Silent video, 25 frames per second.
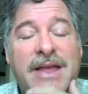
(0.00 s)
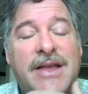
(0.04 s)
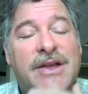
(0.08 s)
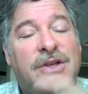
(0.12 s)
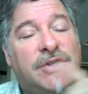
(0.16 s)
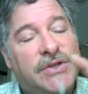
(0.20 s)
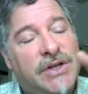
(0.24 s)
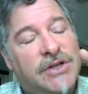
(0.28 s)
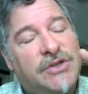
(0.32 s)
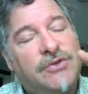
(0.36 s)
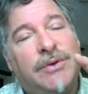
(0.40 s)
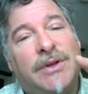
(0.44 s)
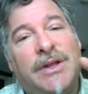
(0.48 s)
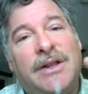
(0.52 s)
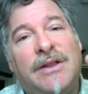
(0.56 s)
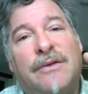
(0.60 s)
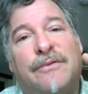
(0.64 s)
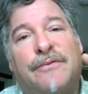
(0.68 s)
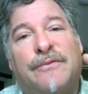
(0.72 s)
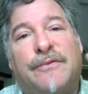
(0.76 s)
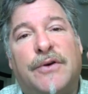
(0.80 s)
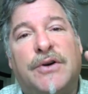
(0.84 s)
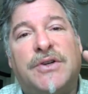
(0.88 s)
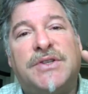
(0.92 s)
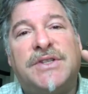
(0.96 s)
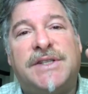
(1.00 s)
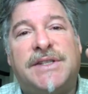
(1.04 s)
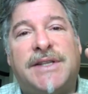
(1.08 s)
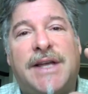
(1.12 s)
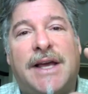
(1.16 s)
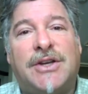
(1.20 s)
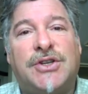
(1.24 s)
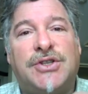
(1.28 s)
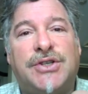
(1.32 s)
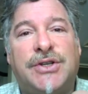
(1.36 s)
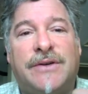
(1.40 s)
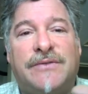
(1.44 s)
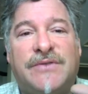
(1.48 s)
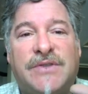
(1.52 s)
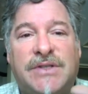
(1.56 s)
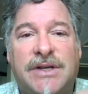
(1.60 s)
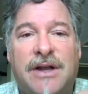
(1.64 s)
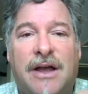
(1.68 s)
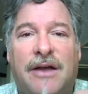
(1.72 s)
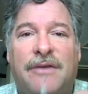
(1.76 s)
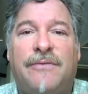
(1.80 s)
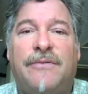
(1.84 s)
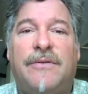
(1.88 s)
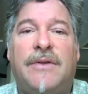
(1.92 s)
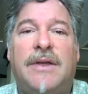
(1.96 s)
So that's really the first section of
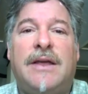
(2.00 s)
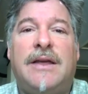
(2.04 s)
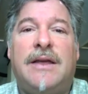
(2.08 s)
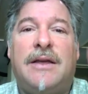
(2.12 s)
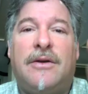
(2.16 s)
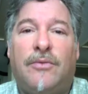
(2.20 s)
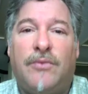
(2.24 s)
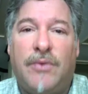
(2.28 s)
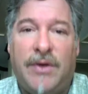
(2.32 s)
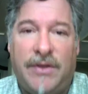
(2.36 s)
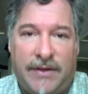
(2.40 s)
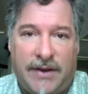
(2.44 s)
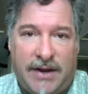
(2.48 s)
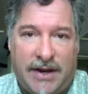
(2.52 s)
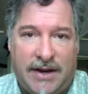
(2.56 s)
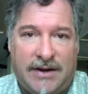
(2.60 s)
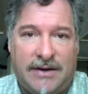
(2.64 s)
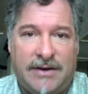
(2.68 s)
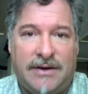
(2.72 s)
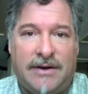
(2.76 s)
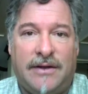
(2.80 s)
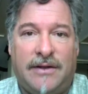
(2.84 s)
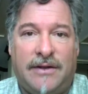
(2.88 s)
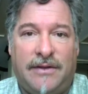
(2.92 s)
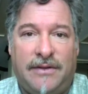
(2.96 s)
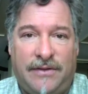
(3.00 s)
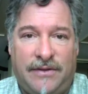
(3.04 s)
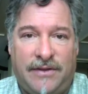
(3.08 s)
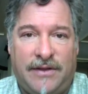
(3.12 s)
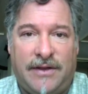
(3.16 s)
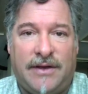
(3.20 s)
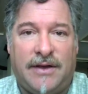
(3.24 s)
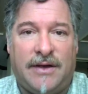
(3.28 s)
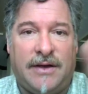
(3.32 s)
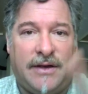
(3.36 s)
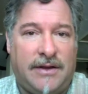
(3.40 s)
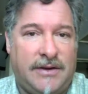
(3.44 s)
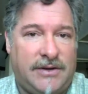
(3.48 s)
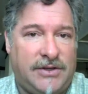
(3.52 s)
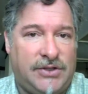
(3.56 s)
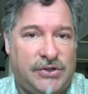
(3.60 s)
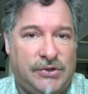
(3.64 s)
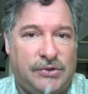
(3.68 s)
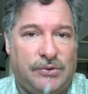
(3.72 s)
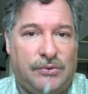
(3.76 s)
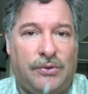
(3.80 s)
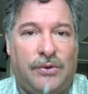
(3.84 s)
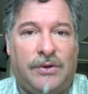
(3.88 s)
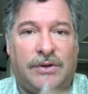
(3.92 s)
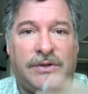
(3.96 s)
stuff within the
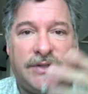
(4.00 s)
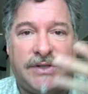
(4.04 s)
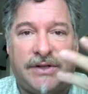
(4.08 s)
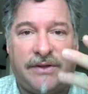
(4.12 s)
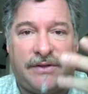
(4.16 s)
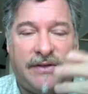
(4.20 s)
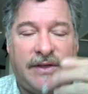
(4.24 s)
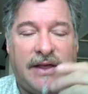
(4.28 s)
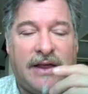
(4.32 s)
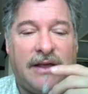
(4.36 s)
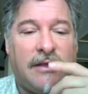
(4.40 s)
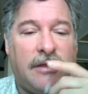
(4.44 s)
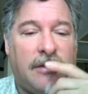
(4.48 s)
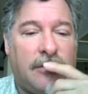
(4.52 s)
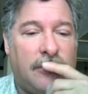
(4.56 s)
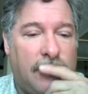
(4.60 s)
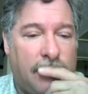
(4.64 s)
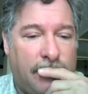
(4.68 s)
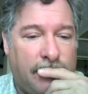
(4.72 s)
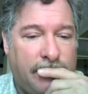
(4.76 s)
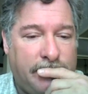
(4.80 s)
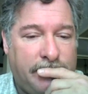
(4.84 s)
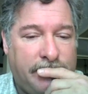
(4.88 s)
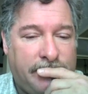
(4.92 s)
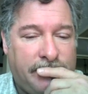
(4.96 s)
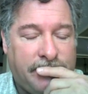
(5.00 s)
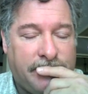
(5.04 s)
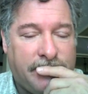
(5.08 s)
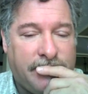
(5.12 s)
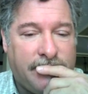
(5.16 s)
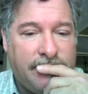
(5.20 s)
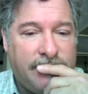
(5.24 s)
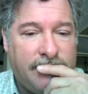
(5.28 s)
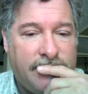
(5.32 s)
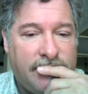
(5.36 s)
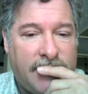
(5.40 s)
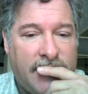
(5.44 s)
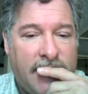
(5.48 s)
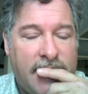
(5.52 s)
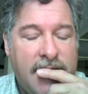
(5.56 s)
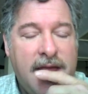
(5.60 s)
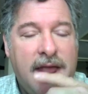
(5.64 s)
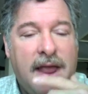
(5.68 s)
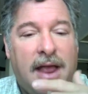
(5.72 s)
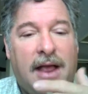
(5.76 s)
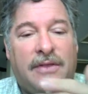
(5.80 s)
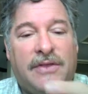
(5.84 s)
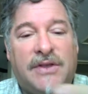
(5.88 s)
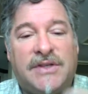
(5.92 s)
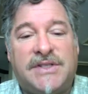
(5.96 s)
tool to think through.
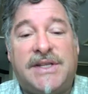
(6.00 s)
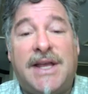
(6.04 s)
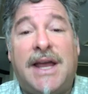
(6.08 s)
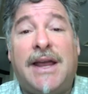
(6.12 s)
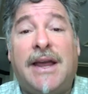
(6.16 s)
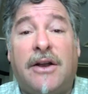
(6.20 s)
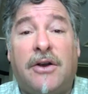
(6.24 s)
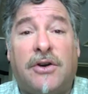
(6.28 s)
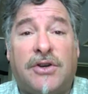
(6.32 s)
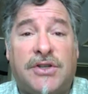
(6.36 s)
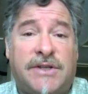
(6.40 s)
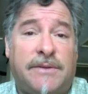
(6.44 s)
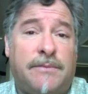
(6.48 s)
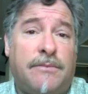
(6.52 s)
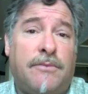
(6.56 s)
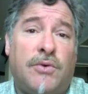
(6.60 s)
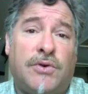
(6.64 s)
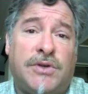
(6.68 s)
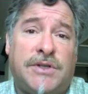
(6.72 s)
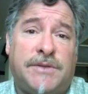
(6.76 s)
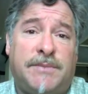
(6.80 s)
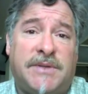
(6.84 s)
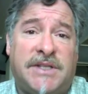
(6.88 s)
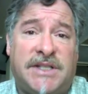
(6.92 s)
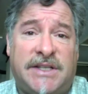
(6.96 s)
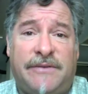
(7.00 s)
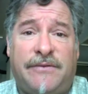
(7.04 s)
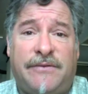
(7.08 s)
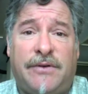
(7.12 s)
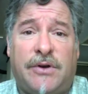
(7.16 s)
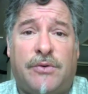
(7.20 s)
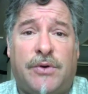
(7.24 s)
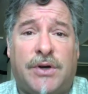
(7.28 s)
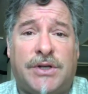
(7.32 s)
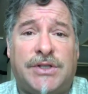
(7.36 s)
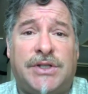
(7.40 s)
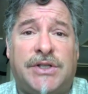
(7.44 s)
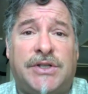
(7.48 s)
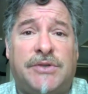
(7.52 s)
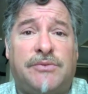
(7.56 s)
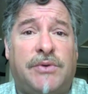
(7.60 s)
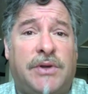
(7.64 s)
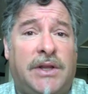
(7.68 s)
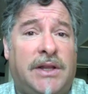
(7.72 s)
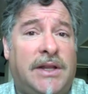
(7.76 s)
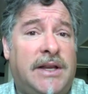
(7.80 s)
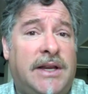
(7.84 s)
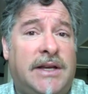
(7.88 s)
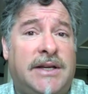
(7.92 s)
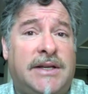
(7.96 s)
The second are some more specific questions
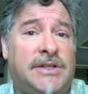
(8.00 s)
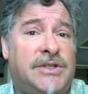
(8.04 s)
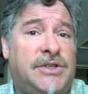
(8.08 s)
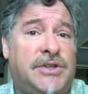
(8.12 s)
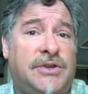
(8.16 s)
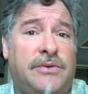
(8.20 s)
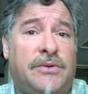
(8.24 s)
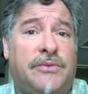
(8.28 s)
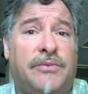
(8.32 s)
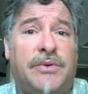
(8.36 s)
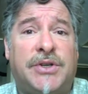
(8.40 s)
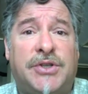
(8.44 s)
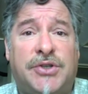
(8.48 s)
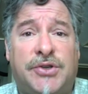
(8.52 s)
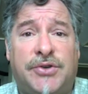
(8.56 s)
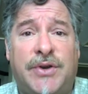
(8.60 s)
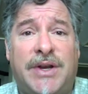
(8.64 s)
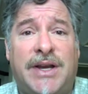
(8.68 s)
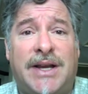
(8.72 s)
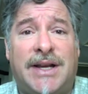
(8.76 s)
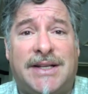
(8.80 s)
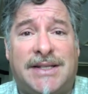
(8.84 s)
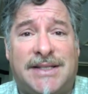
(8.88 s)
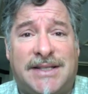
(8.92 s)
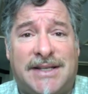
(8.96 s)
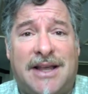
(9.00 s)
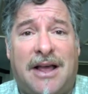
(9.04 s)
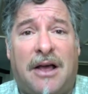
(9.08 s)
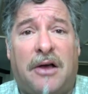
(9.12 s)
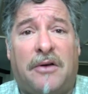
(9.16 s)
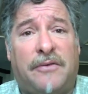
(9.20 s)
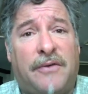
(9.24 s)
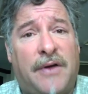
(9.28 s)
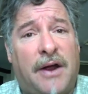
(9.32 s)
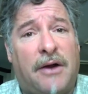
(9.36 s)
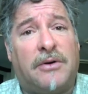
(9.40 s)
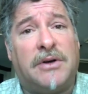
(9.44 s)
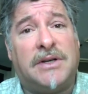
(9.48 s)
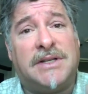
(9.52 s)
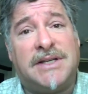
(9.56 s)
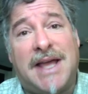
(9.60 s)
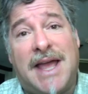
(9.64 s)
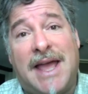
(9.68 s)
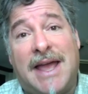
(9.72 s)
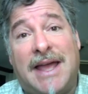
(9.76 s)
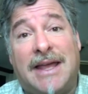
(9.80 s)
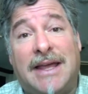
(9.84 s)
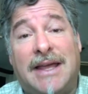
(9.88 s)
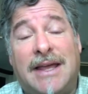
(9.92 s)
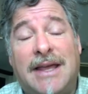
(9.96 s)
related to the retreat itself, our
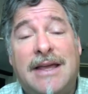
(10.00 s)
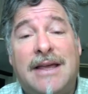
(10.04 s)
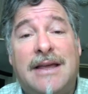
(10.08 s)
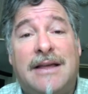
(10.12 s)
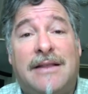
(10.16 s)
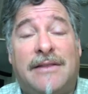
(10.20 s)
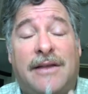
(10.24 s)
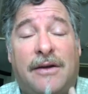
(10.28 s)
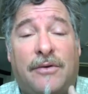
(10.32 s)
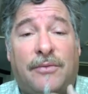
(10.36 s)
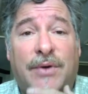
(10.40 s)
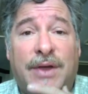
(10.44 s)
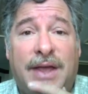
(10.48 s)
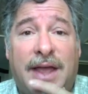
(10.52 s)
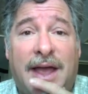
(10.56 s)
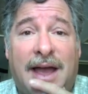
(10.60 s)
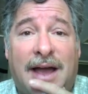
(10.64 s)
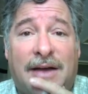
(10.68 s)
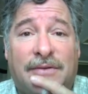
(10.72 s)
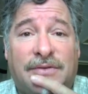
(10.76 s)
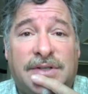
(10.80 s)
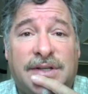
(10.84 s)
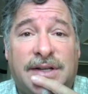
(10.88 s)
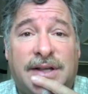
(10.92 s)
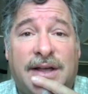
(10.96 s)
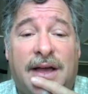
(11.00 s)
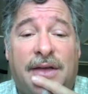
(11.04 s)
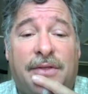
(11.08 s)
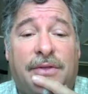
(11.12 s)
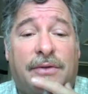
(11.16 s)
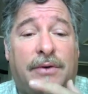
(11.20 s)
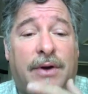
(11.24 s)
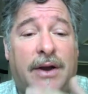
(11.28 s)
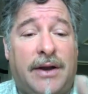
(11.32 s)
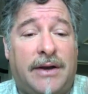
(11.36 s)
day that we have together.